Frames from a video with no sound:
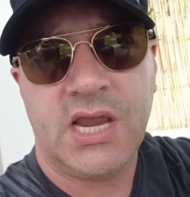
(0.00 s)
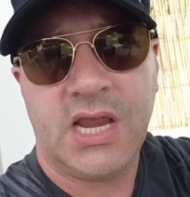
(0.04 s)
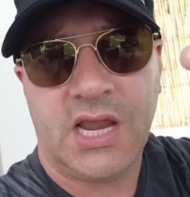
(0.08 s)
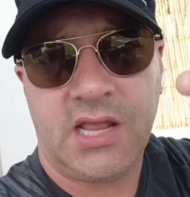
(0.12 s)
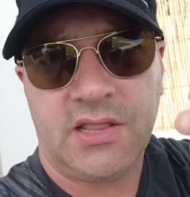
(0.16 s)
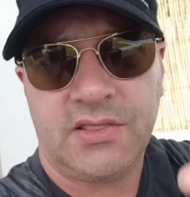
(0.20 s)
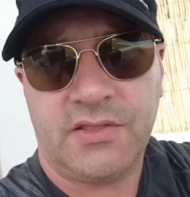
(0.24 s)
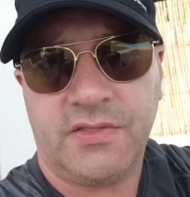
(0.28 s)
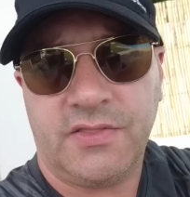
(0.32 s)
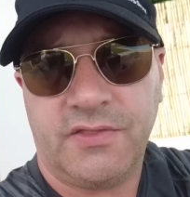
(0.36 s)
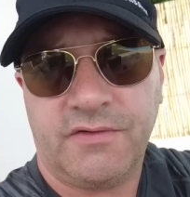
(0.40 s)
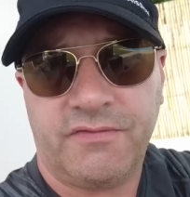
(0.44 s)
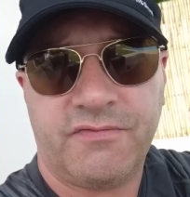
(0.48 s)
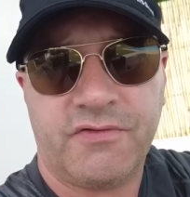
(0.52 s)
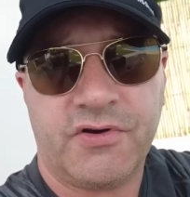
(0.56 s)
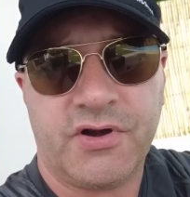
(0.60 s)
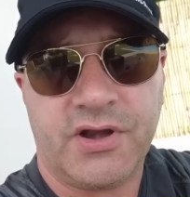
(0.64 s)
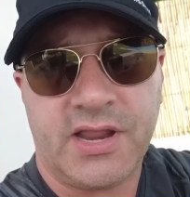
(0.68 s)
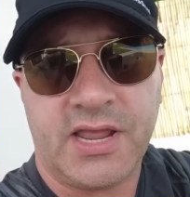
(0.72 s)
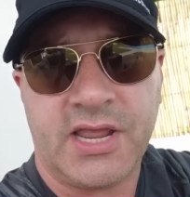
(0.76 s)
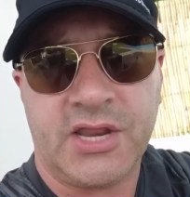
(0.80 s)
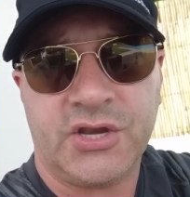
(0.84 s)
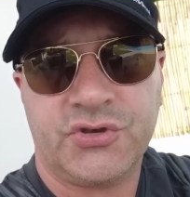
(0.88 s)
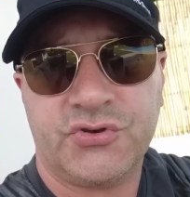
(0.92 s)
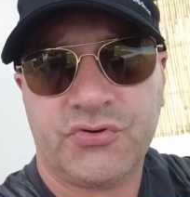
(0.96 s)
and then the
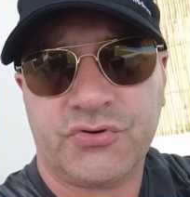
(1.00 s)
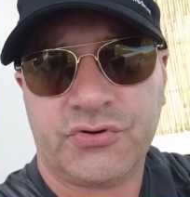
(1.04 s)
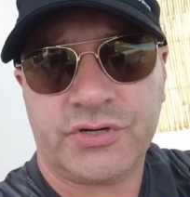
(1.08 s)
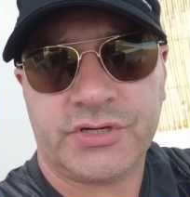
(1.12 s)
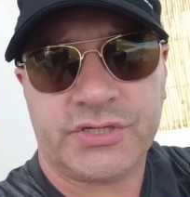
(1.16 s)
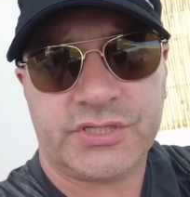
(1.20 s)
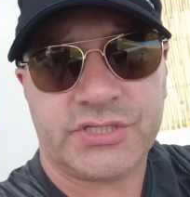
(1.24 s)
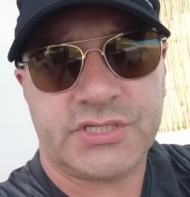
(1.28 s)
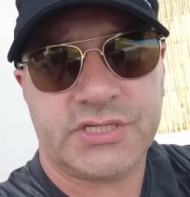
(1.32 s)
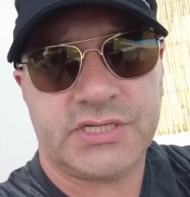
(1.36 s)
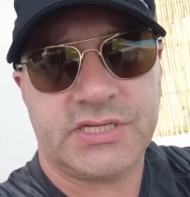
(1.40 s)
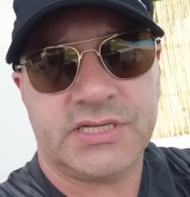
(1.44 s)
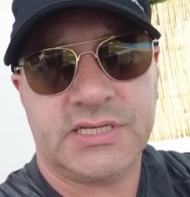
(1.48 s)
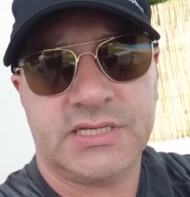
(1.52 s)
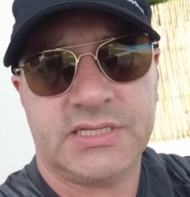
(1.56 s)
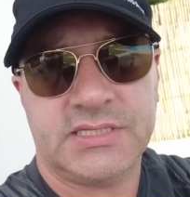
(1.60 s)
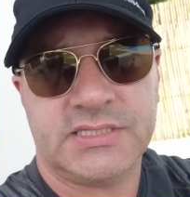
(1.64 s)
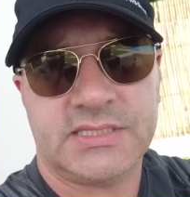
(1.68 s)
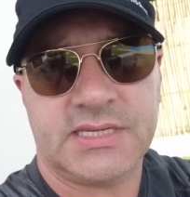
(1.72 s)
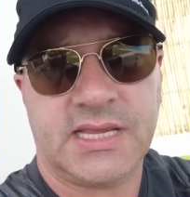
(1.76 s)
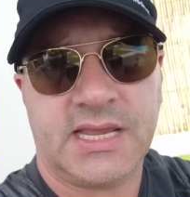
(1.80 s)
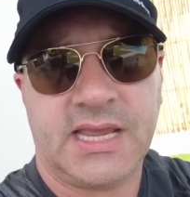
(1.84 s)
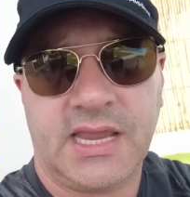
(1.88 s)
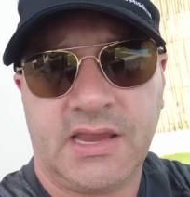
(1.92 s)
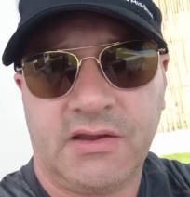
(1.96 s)
front entrance
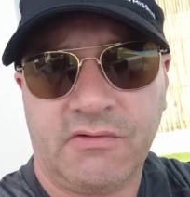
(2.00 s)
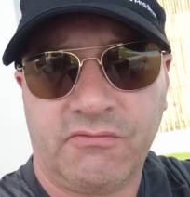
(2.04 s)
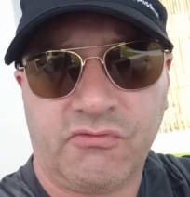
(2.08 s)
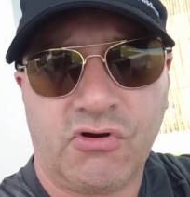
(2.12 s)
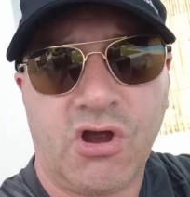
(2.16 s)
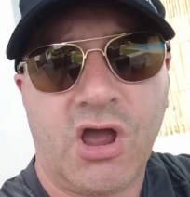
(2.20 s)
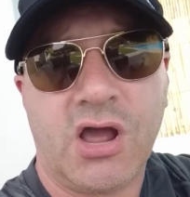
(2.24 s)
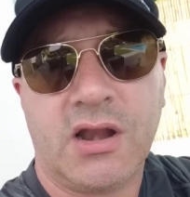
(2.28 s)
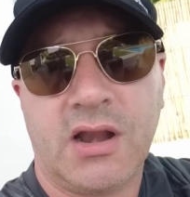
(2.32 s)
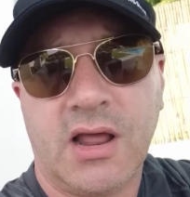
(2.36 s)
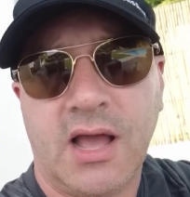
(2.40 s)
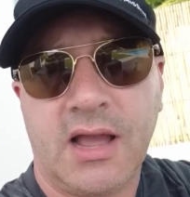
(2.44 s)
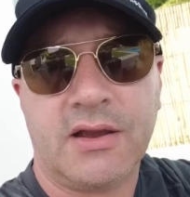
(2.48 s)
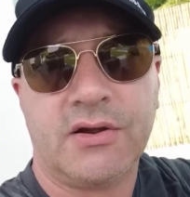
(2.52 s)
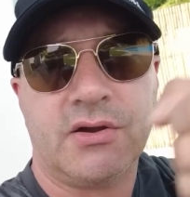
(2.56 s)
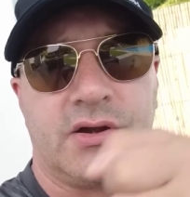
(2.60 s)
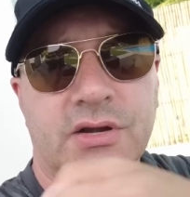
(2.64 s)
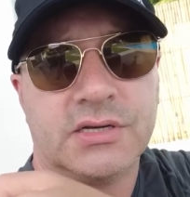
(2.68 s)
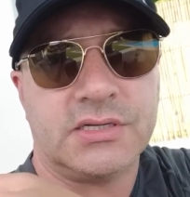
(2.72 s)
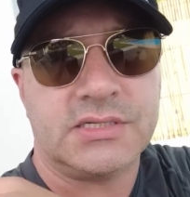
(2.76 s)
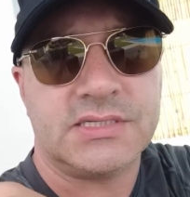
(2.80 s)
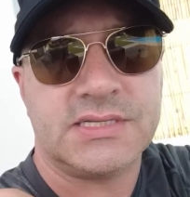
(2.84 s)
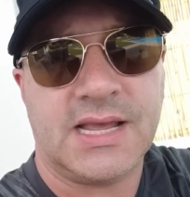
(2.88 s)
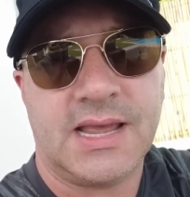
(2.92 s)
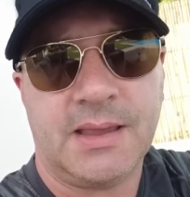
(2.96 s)
is a wrought
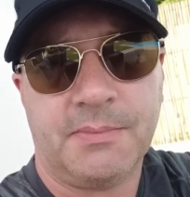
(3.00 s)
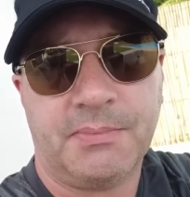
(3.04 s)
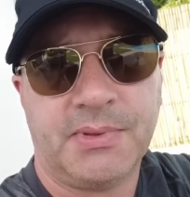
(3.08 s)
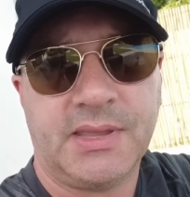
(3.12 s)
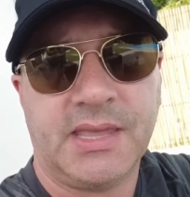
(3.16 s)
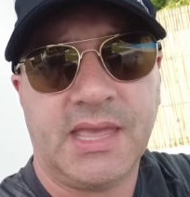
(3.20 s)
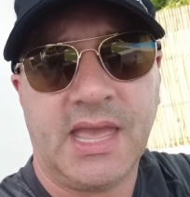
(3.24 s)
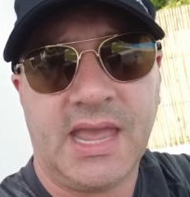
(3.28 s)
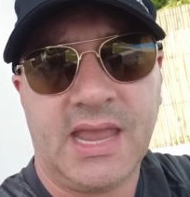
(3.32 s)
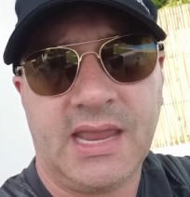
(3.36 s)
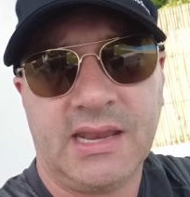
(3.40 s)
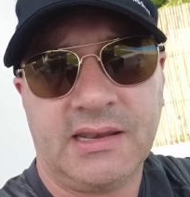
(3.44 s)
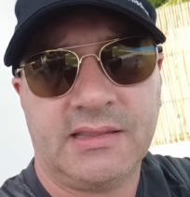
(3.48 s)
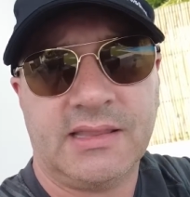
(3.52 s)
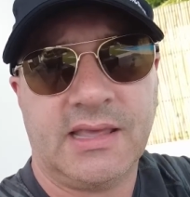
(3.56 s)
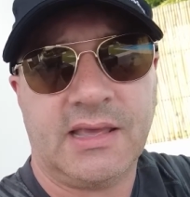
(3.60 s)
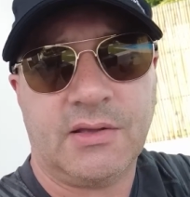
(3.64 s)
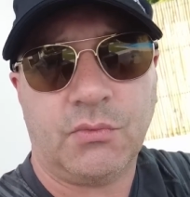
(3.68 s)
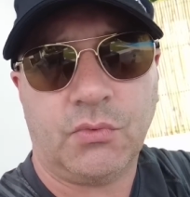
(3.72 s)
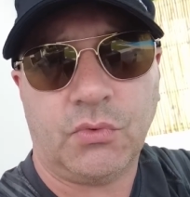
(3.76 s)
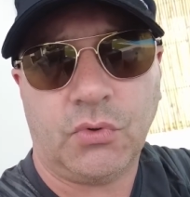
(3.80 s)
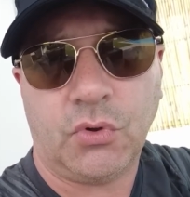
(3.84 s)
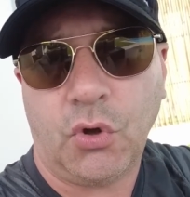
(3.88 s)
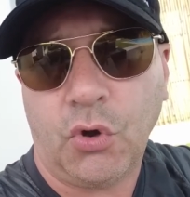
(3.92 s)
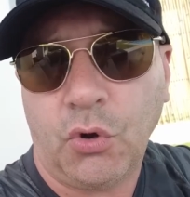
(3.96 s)
iron type gate
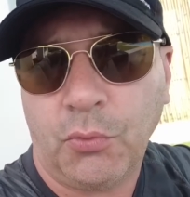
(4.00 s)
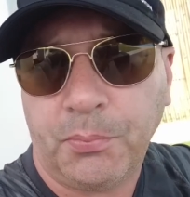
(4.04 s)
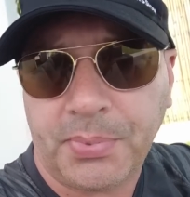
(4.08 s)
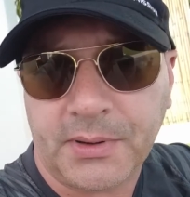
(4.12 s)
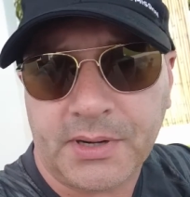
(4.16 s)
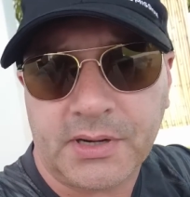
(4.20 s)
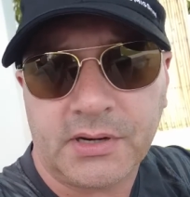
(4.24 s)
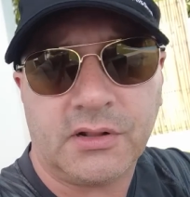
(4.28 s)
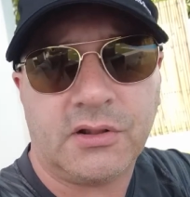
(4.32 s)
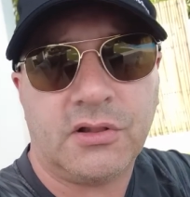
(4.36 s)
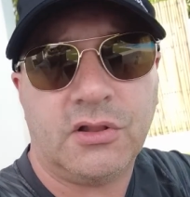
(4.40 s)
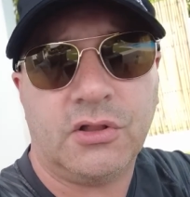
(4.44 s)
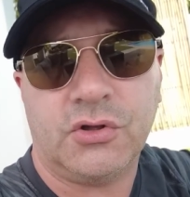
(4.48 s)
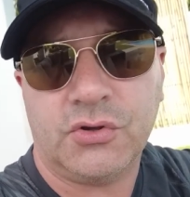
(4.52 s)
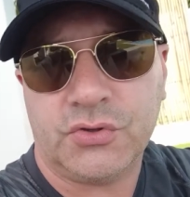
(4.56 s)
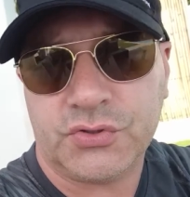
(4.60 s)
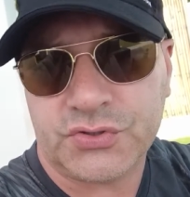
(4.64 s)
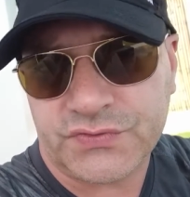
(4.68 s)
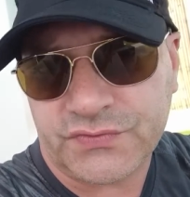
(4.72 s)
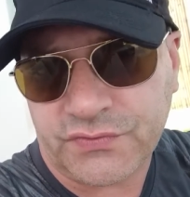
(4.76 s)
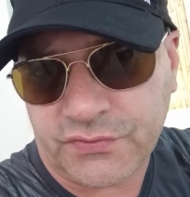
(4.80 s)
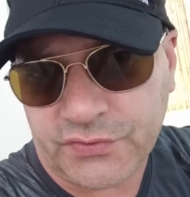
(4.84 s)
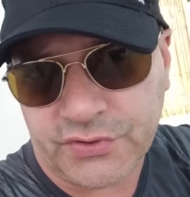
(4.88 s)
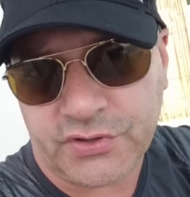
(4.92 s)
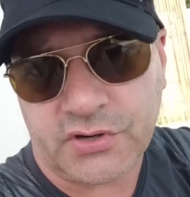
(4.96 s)
that will open and
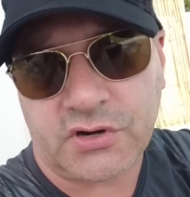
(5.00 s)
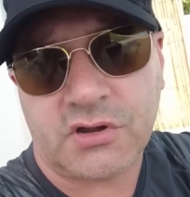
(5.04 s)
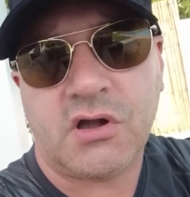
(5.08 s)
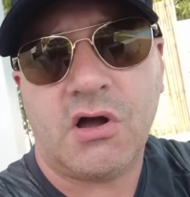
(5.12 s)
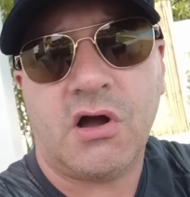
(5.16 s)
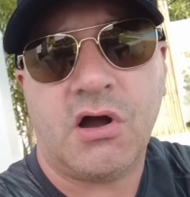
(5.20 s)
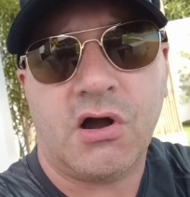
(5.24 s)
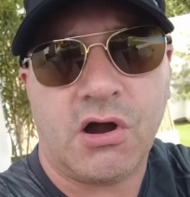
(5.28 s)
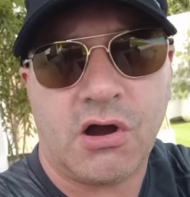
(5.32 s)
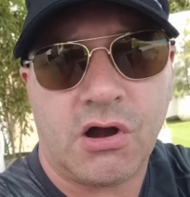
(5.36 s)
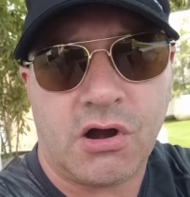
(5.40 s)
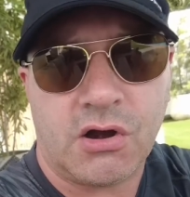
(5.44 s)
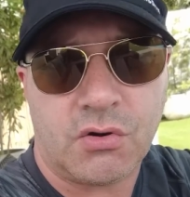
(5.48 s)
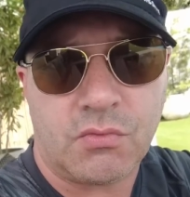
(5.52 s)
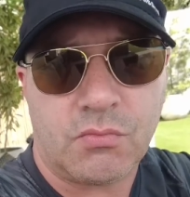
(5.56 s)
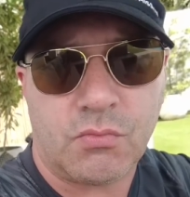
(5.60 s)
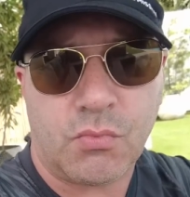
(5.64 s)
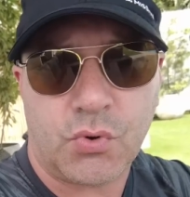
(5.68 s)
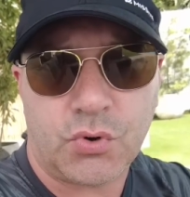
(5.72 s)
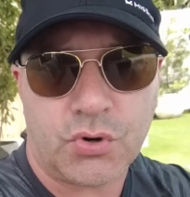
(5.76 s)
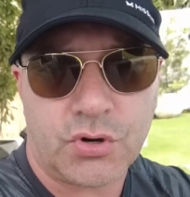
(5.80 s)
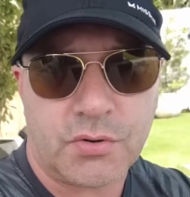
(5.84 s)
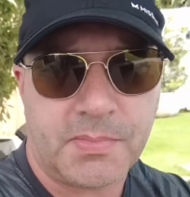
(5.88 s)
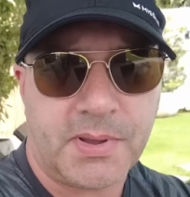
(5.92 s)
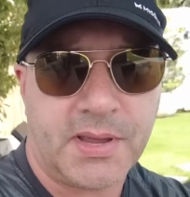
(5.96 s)
close for your car or
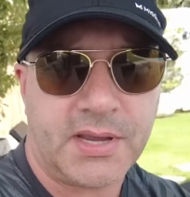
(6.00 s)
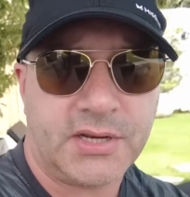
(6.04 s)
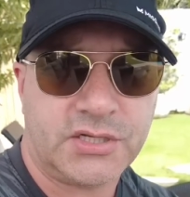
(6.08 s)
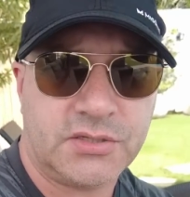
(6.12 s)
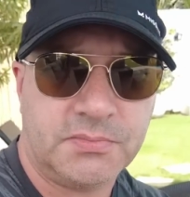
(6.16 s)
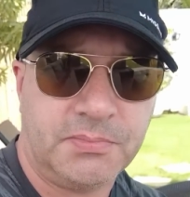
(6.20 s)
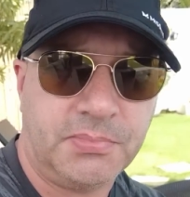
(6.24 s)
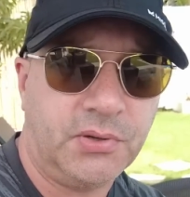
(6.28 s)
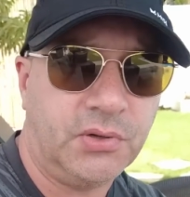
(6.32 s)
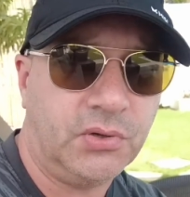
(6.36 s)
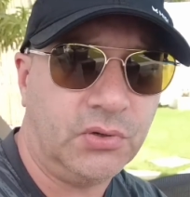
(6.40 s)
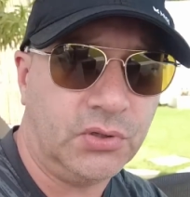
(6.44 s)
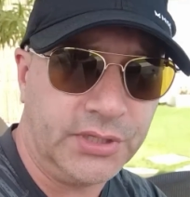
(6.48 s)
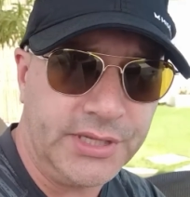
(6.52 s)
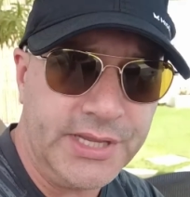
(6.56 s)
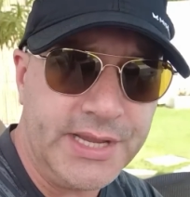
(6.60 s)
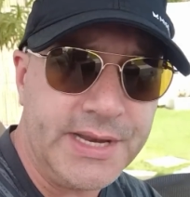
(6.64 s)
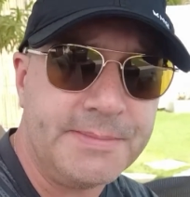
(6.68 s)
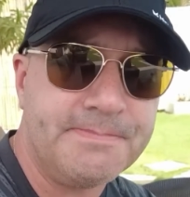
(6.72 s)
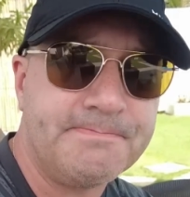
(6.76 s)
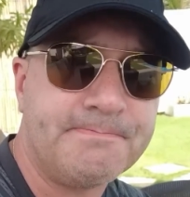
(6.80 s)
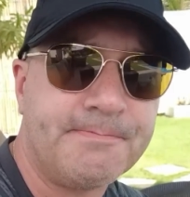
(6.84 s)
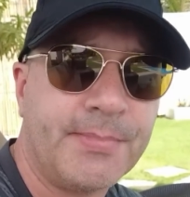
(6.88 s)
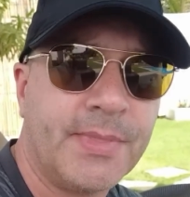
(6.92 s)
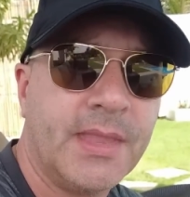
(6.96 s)
motorbike to pull
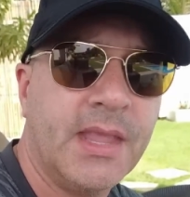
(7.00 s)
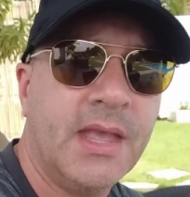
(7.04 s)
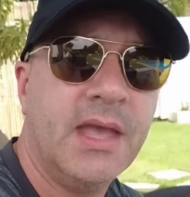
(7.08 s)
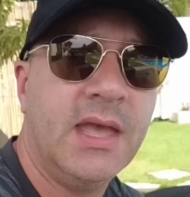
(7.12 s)
in.